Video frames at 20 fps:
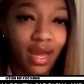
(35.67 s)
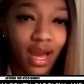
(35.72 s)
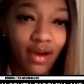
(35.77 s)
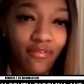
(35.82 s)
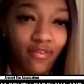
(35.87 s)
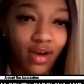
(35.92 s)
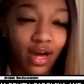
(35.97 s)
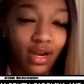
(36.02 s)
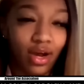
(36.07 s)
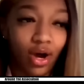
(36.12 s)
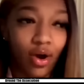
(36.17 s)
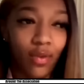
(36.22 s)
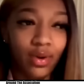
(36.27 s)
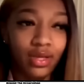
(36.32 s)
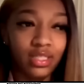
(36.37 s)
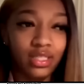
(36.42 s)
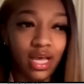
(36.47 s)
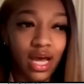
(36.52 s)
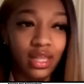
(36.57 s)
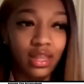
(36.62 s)
Flaujae
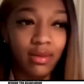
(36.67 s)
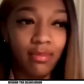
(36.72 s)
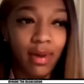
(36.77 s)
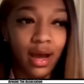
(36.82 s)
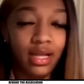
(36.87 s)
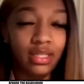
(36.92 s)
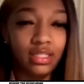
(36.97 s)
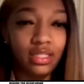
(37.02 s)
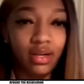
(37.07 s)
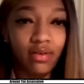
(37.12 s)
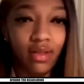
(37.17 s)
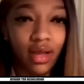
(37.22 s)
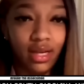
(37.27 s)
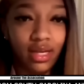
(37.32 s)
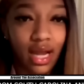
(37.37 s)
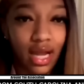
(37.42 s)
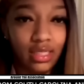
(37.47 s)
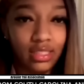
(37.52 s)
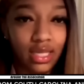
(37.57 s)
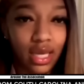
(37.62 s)
went through earlier
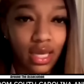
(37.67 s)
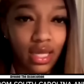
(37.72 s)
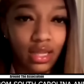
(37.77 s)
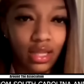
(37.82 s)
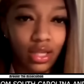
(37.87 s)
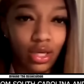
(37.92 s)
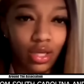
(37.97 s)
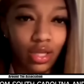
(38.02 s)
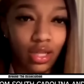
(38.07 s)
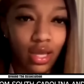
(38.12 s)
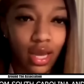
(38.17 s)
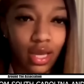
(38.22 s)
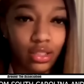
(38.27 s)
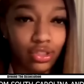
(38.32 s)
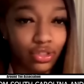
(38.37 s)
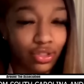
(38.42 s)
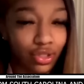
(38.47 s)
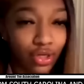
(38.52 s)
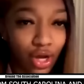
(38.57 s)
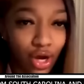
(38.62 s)
this year, right?
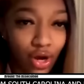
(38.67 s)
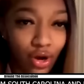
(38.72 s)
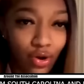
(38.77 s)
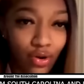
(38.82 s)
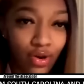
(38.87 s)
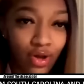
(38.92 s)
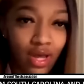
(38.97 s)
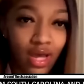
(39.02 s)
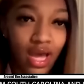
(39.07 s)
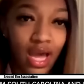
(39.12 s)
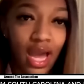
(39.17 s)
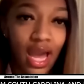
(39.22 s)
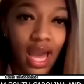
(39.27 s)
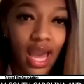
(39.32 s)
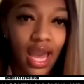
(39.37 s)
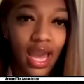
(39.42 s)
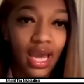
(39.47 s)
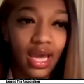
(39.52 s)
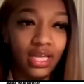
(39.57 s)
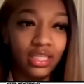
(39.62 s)
And we saw their
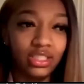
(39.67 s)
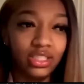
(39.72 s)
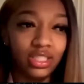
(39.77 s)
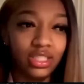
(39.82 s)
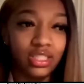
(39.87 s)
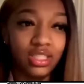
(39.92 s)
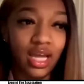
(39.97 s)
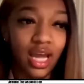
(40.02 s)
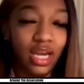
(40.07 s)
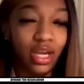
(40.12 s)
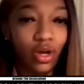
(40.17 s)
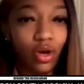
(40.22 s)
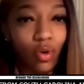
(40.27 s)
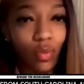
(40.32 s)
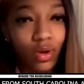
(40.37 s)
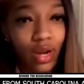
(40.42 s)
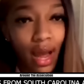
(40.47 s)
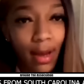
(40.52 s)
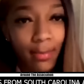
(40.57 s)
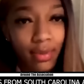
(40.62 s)
former teammate
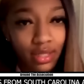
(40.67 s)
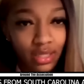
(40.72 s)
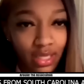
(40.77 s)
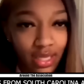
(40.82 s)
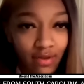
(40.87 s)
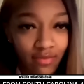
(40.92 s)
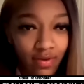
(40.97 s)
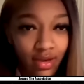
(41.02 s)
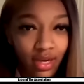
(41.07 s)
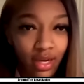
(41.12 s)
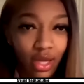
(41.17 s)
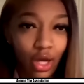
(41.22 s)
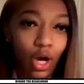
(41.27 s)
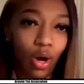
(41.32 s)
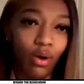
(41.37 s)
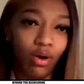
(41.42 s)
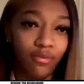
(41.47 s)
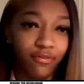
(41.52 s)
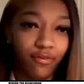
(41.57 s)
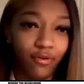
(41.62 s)
Alexis Morris
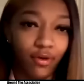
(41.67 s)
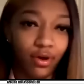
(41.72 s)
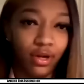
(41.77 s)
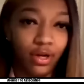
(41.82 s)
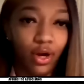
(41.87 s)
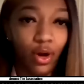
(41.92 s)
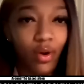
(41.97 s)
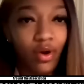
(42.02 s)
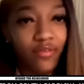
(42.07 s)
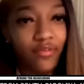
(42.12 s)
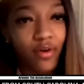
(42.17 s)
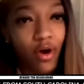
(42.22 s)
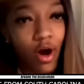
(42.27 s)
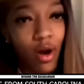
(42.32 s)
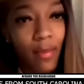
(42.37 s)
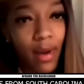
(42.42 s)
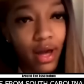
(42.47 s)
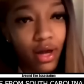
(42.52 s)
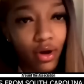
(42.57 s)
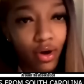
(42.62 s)
chiming in on it.
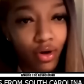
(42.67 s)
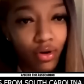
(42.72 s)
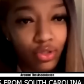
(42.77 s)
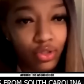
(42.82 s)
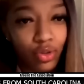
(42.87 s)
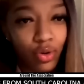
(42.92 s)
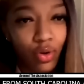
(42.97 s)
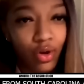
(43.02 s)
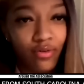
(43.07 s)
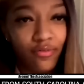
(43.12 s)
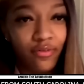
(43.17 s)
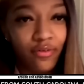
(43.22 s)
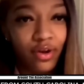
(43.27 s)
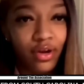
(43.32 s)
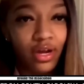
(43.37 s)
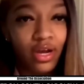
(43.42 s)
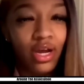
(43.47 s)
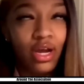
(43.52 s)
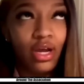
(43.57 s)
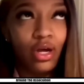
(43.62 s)
And
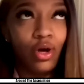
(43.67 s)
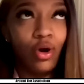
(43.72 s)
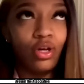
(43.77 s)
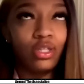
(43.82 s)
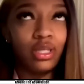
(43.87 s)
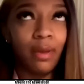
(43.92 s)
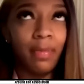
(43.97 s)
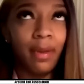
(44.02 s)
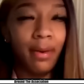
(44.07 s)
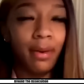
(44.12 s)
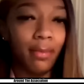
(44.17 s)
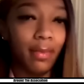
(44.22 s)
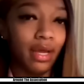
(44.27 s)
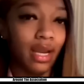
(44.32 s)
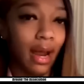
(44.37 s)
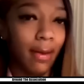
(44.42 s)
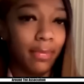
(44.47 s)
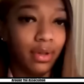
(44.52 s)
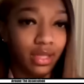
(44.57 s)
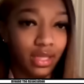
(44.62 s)
I feel like
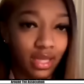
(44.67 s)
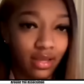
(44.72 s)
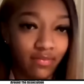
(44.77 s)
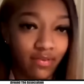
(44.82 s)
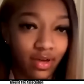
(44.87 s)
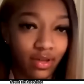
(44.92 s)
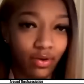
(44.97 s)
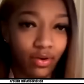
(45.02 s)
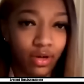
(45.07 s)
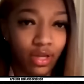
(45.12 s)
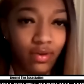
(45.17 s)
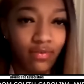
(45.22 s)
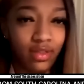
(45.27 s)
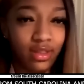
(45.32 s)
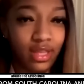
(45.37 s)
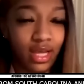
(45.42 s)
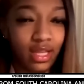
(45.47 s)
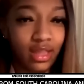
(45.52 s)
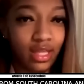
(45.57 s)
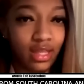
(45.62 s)
that was crazy, you know,
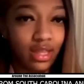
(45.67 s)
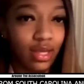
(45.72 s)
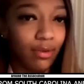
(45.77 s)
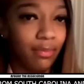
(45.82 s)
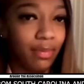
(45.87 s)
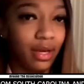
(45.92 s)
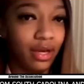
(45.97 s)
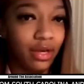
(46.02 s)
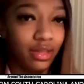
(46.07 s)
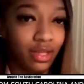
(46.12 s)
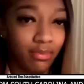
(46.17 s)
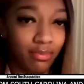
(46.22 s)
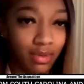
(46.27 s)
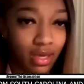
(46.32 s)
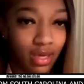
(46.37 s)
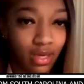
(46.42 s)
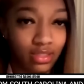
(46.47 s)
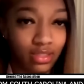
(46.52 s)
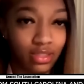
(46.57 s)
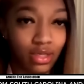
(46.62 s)
to come back and talk
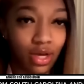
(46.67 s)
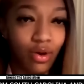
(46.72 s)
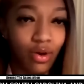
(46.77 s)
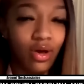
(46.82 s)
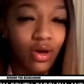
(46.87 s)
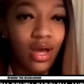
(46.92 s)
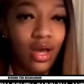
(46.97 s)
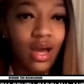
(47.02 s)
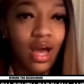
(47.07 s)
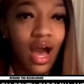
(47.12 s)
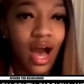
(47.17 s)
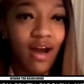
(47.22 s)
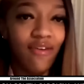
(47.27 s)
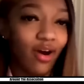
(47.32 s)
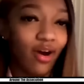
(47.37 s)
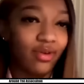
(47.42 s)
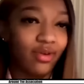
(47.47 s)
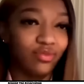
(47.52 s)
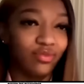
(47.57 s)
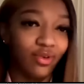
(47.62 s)
about your former
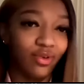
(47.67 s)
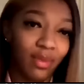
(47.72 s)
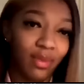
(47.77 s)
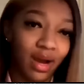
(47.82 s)
teammates. There